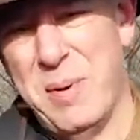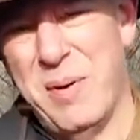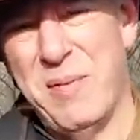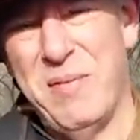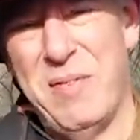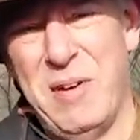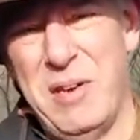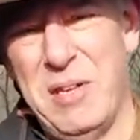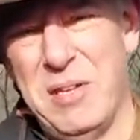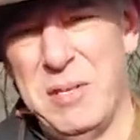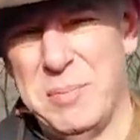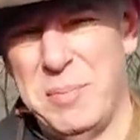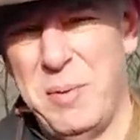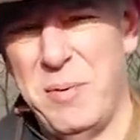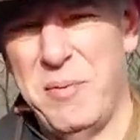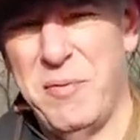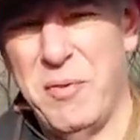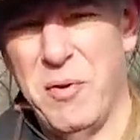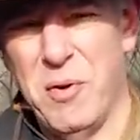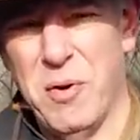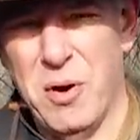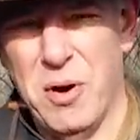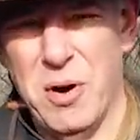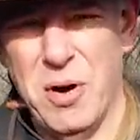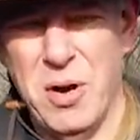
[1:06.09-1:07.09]
my videos
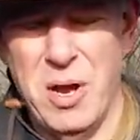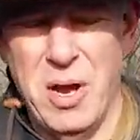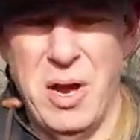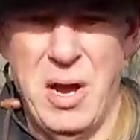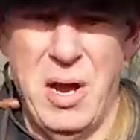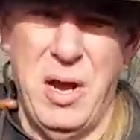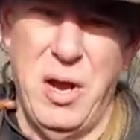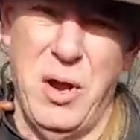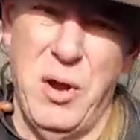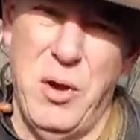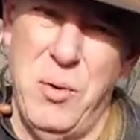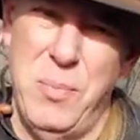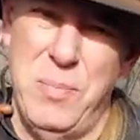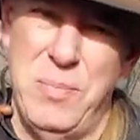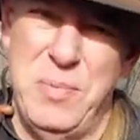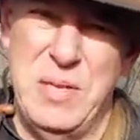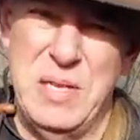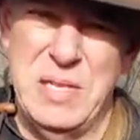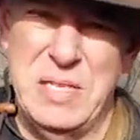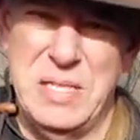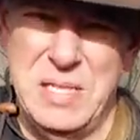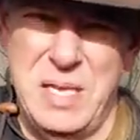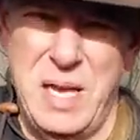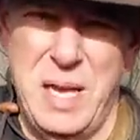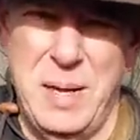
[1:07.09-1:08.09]
before, I hope
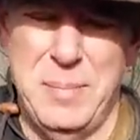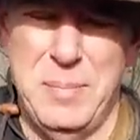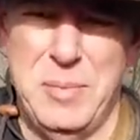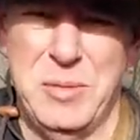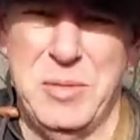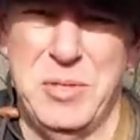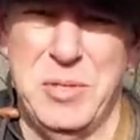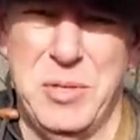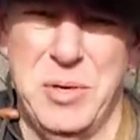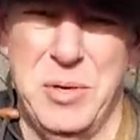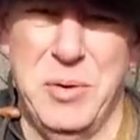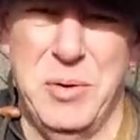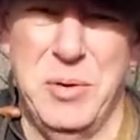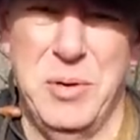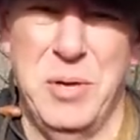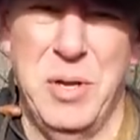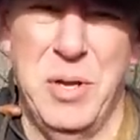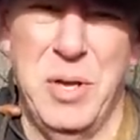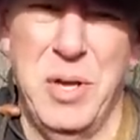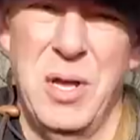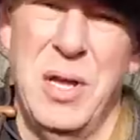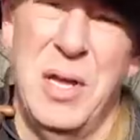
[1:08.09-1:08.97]
this episode